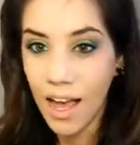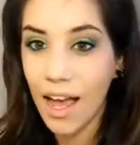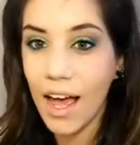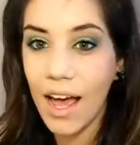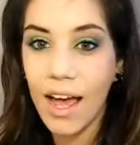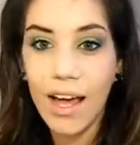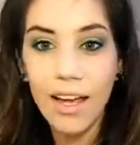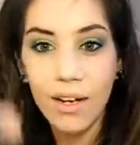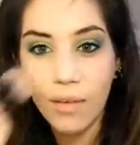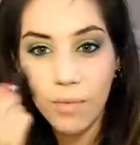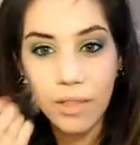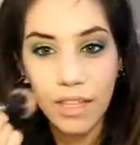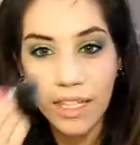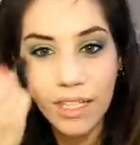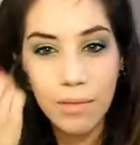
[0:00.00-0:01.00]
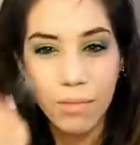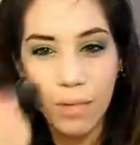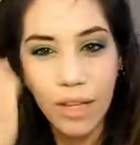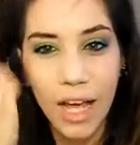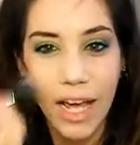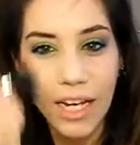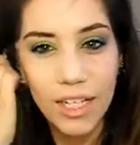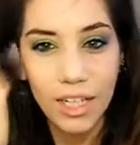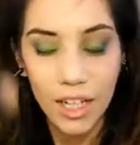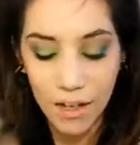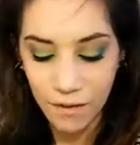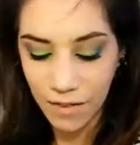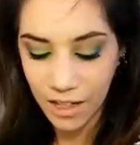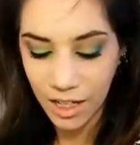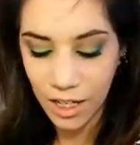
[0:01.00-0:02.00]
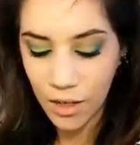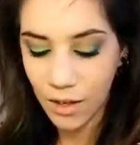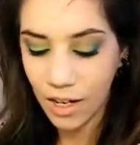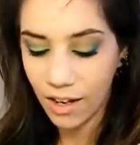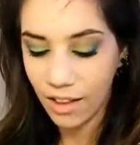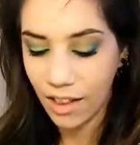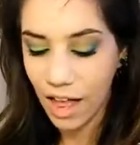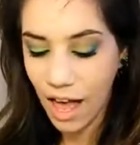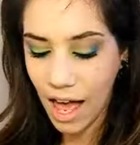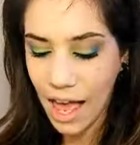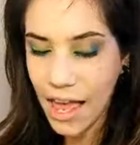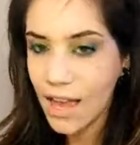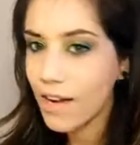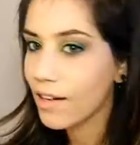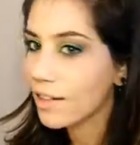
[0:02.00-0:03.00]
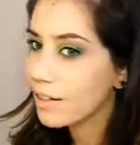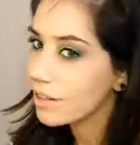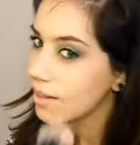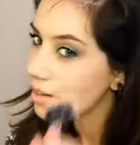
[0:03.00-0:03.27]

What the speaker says: And with this blush, I feel like you need a lot,